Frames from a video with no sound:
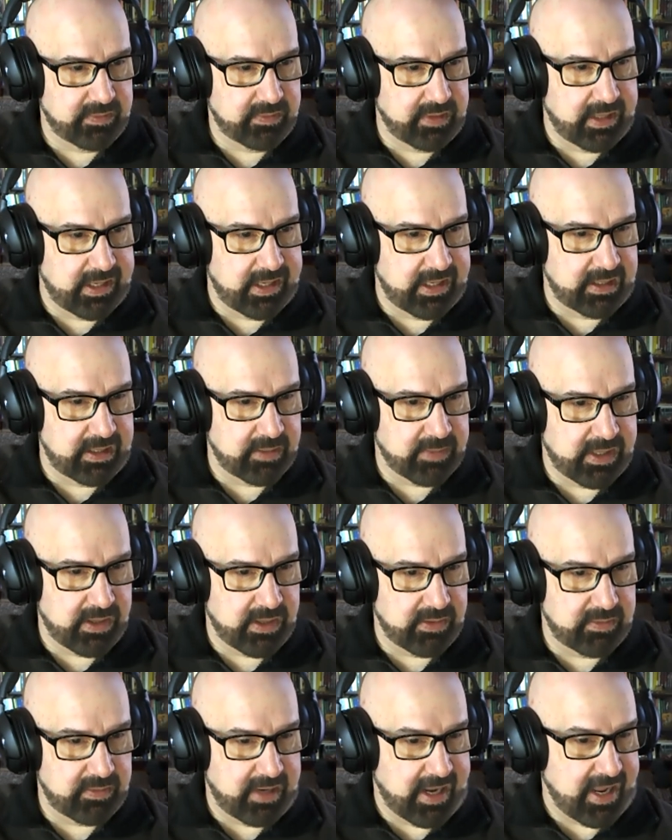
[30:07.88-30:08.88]
And
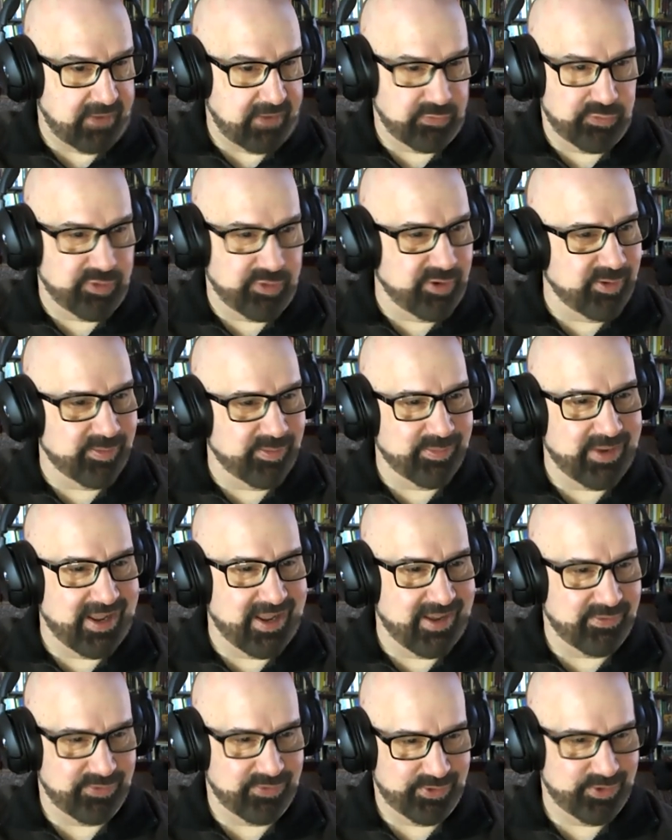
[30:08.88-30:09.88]
about half of them
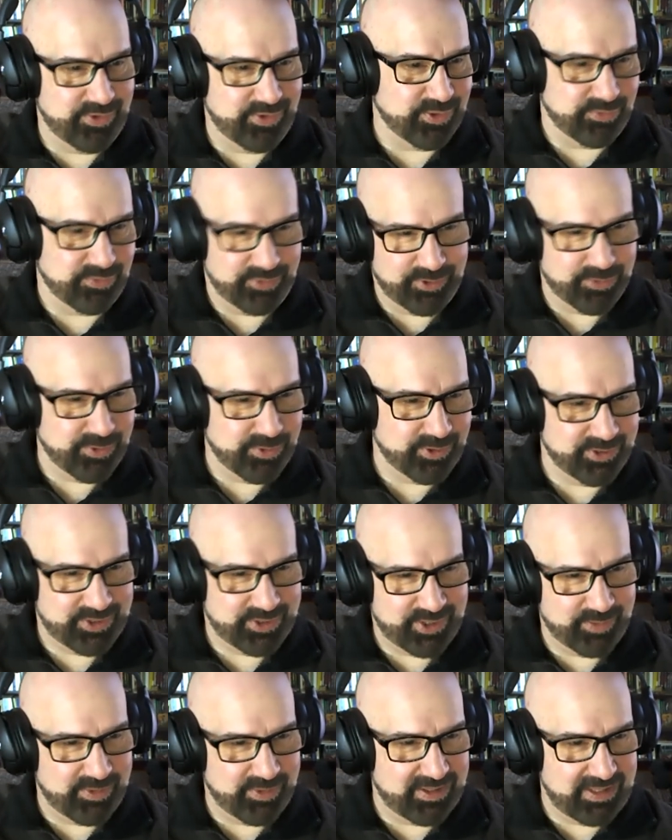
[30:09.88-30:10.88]
have used a real world
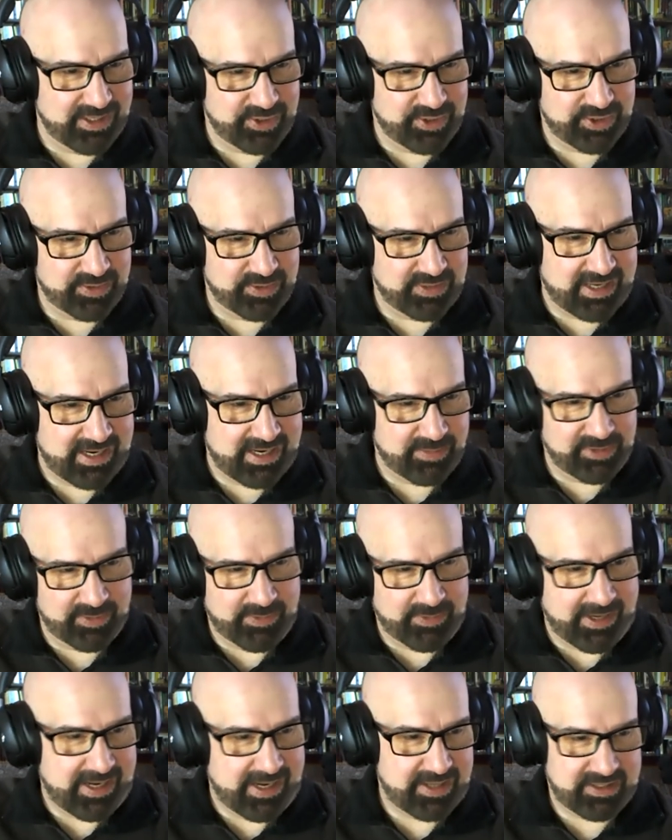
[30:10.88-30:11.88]
simulation lab in the
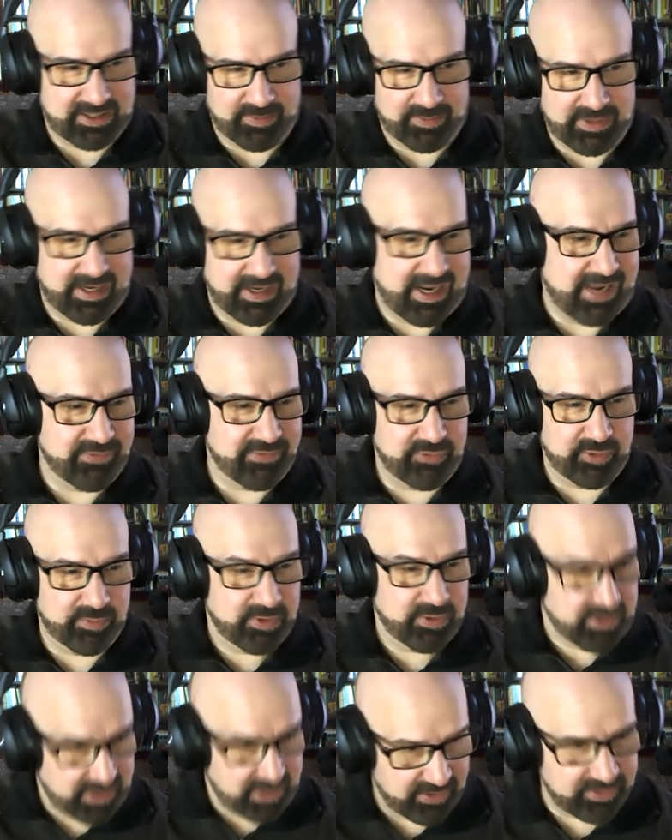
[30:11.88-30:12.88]
past, and about half of them
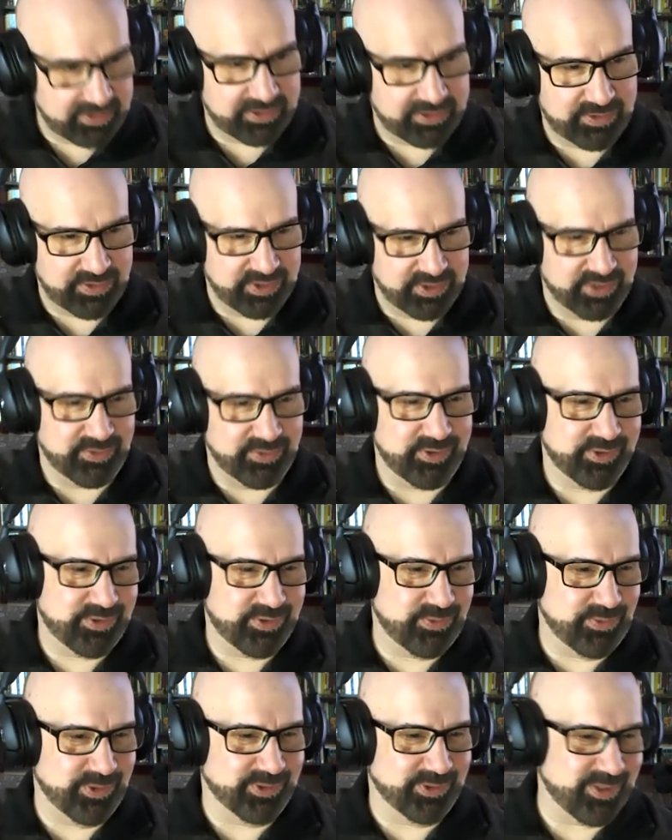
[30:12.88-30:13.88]
are currently using a real
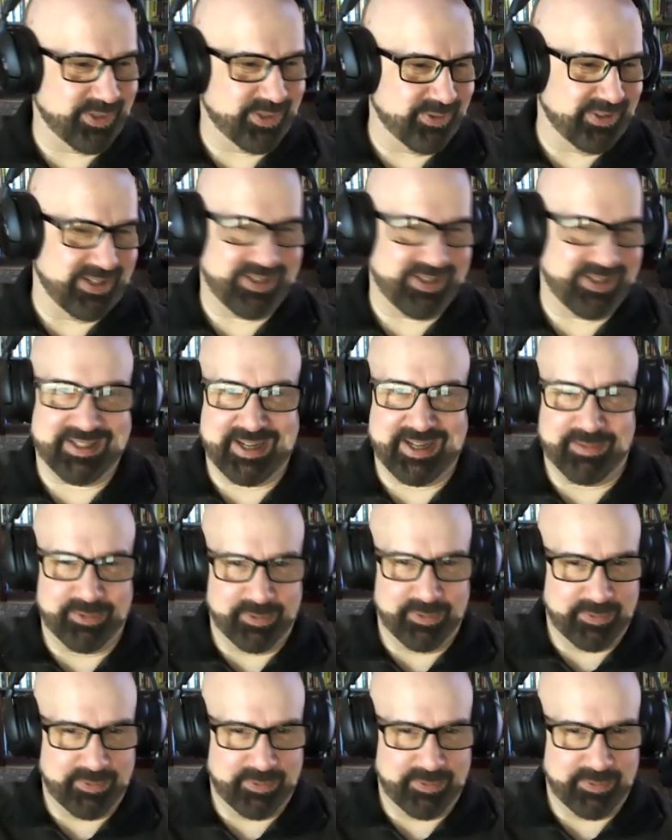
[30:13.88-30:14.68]
world simulation lab in the